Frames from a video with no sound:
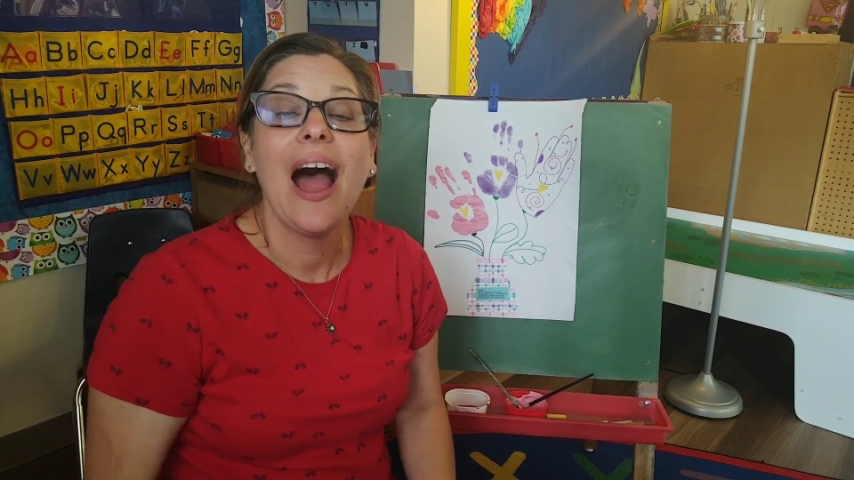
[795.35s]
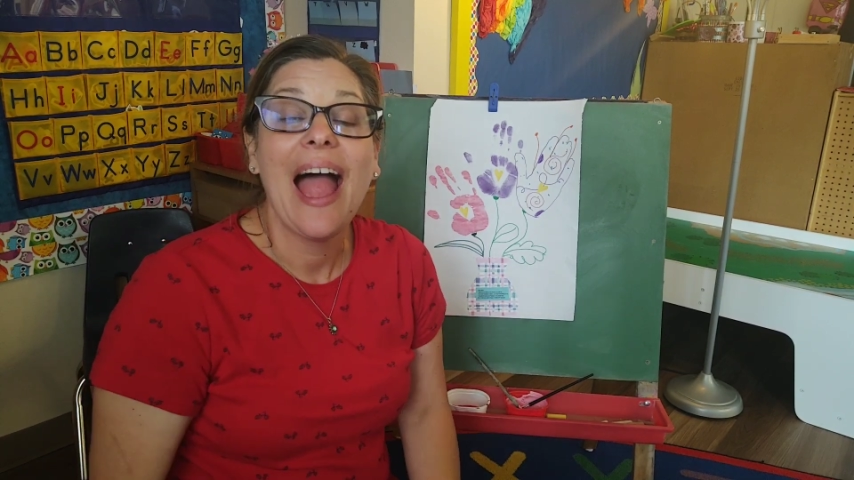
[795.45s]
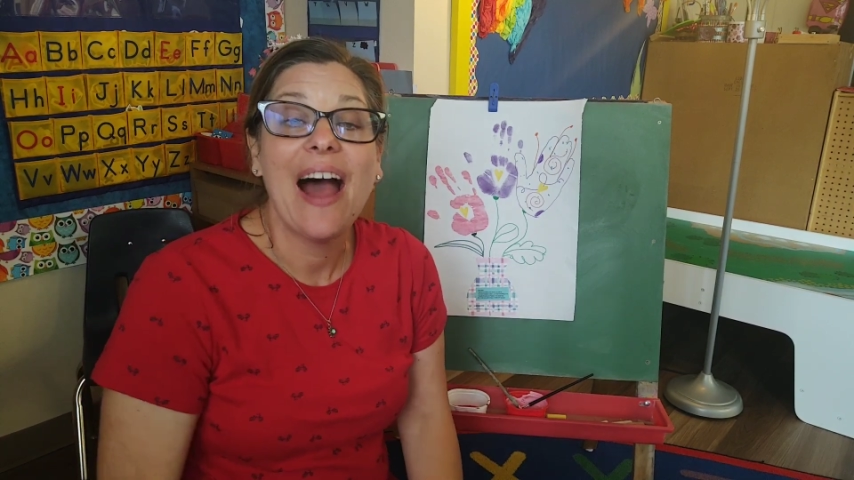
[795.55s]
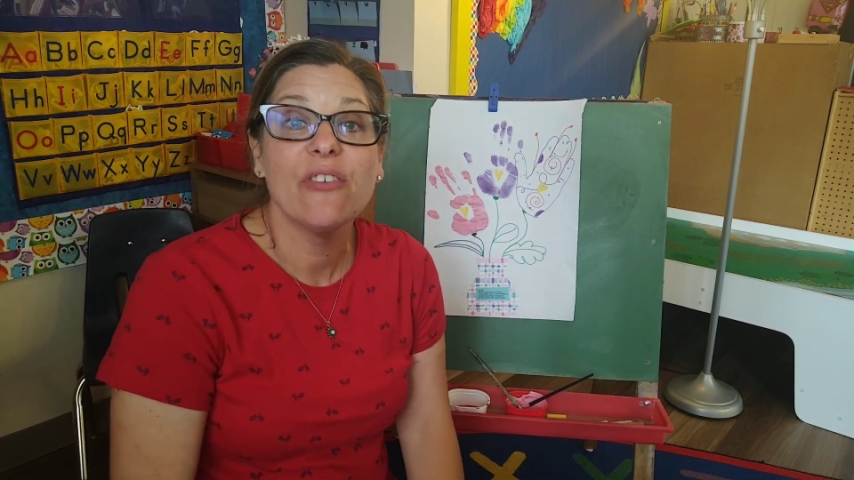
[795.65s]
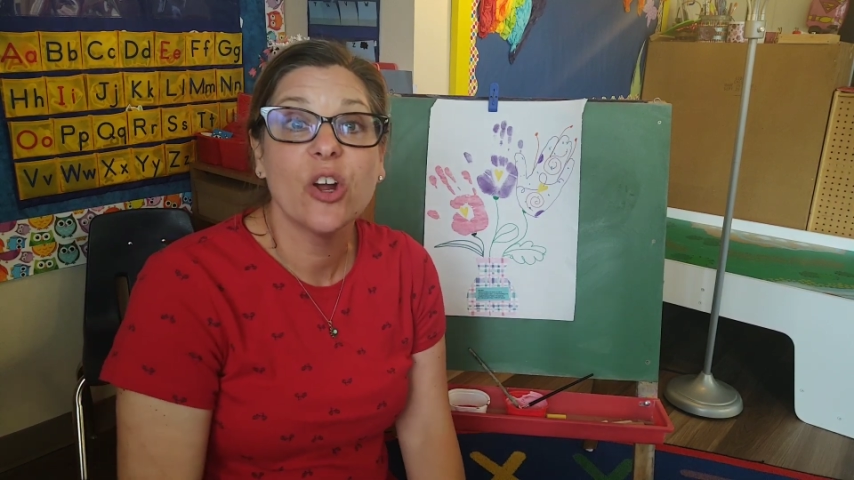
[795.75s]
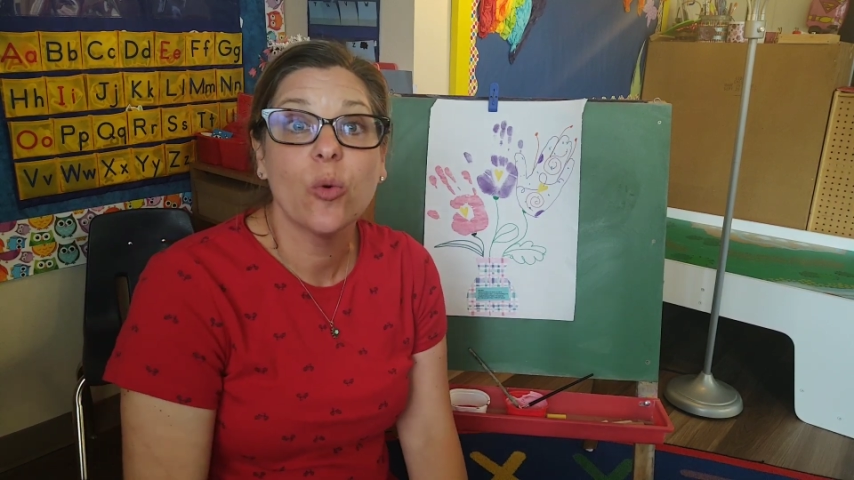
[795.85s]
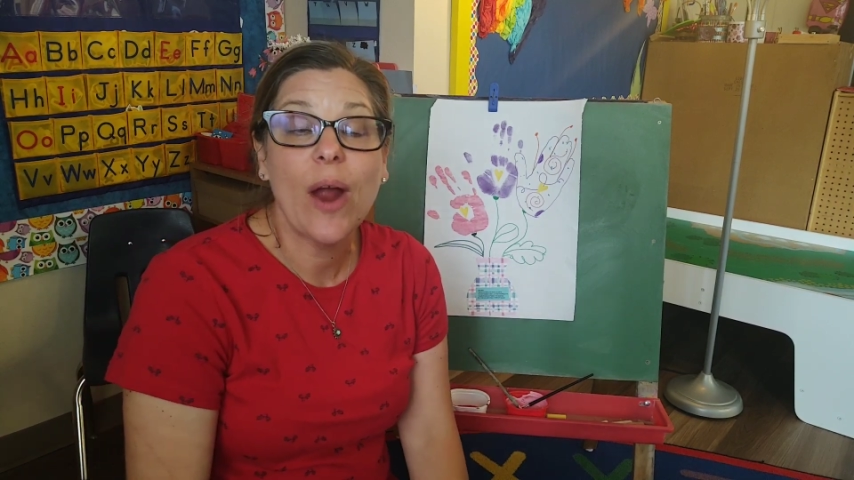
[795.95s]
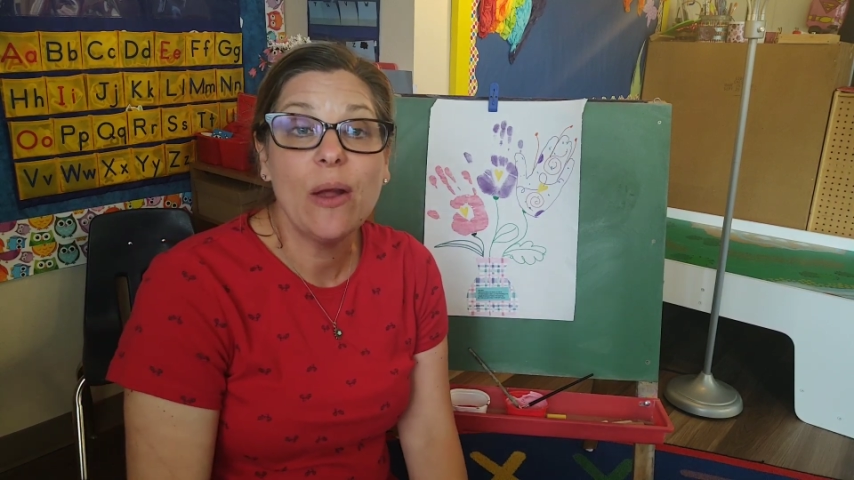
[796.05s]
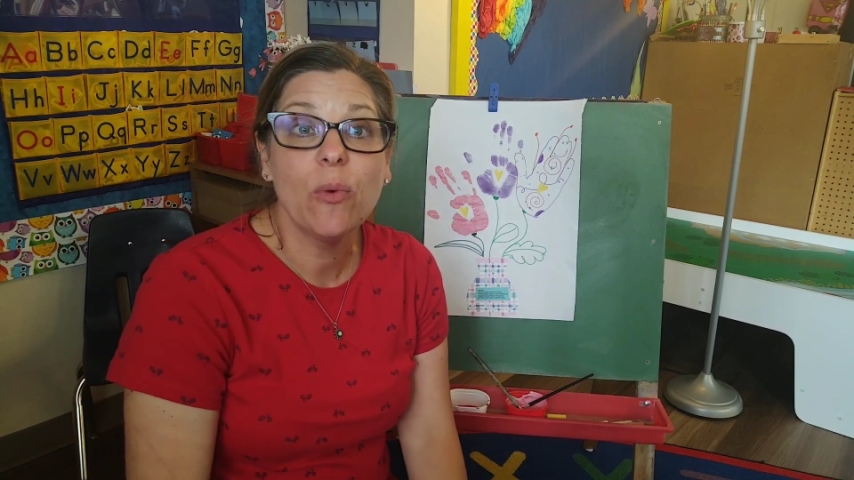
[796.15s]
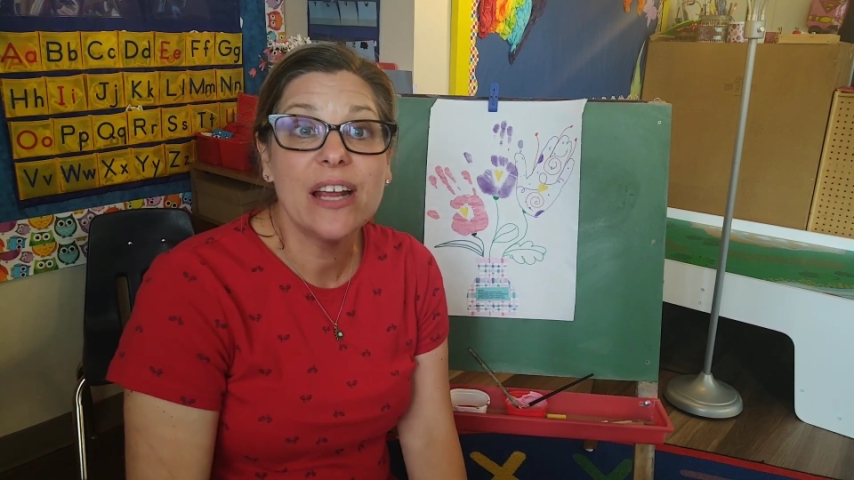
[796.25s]
Have a
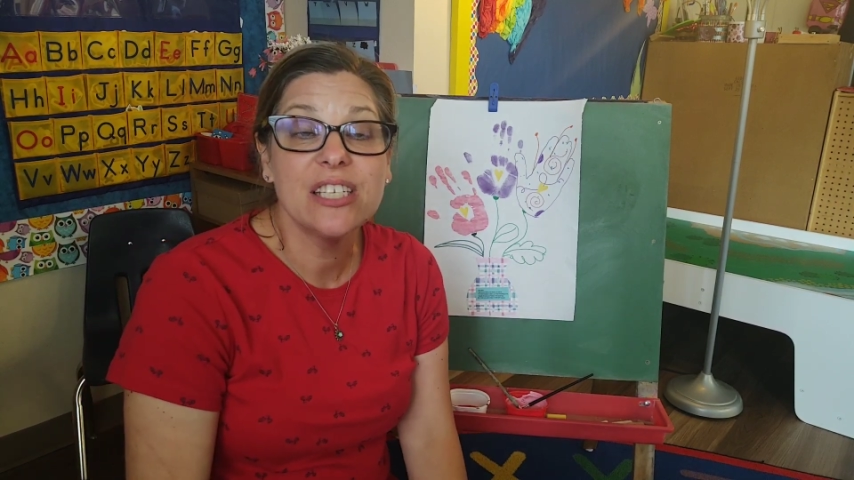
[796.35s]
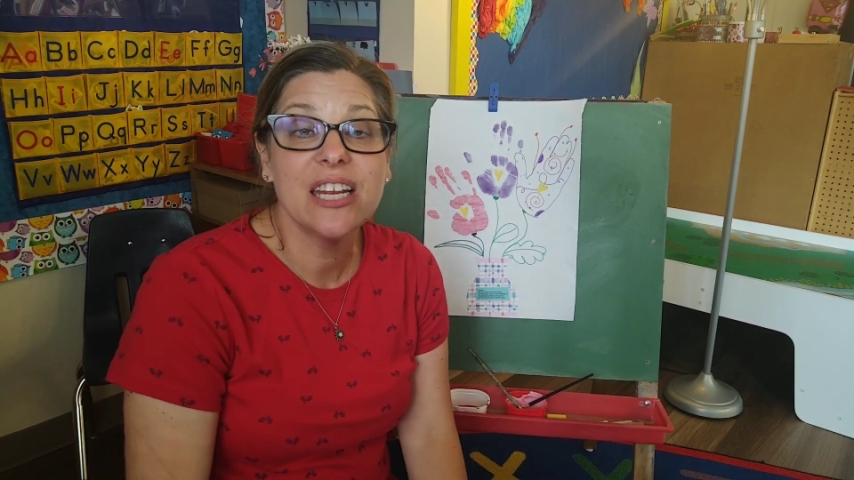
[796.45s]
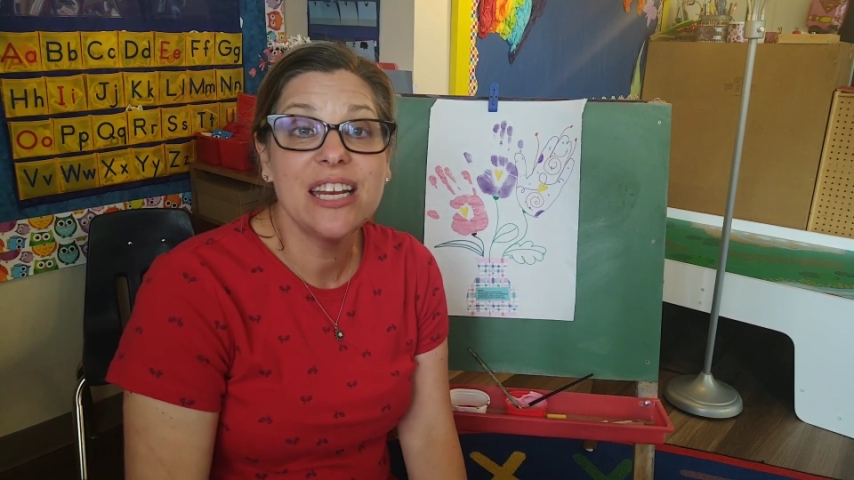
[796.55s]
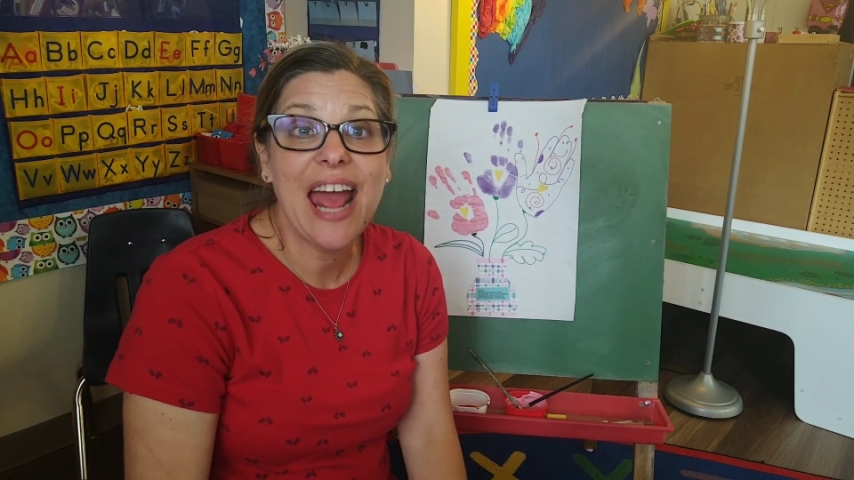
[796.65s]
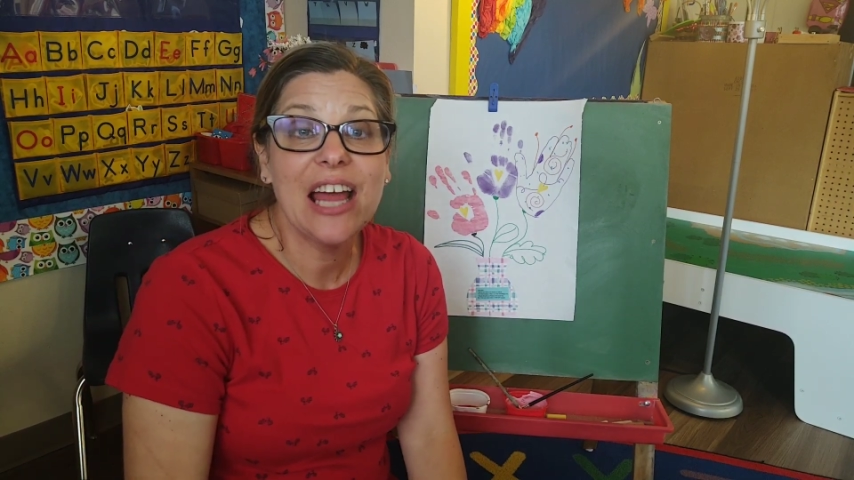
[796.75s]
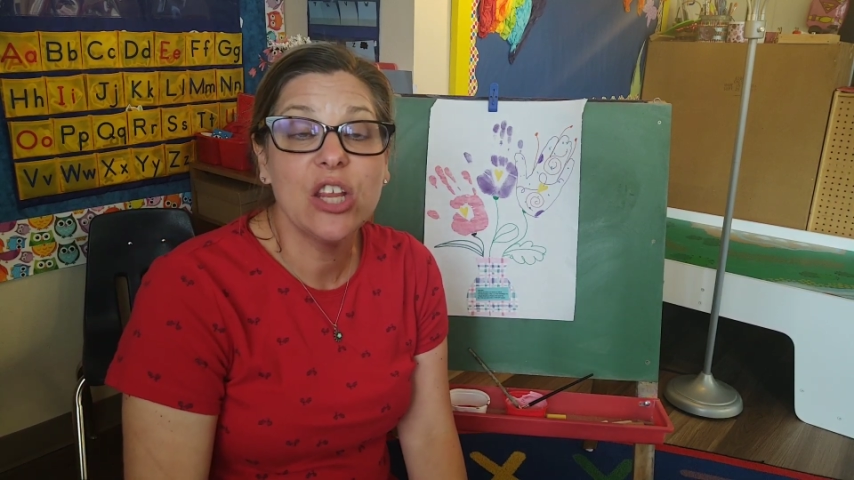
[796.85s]
great rest of the day.